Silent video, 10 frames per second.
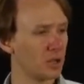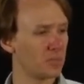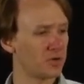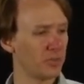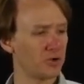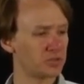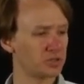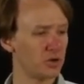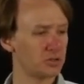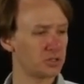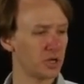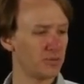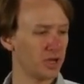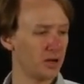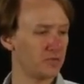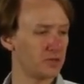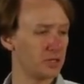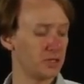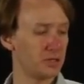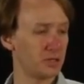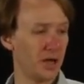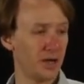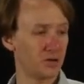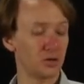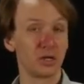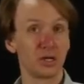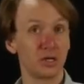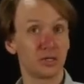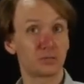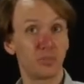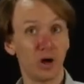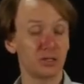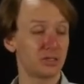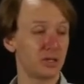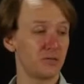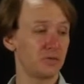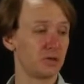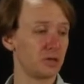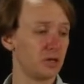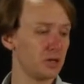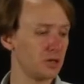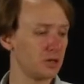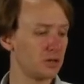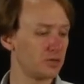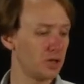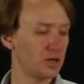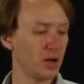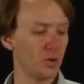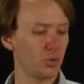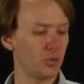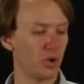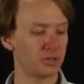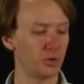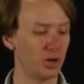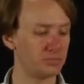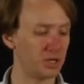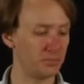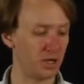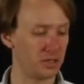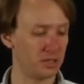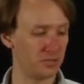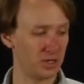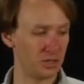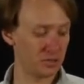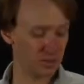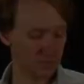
But if my result coming out of the adder is positive, then I will want to update my dividend.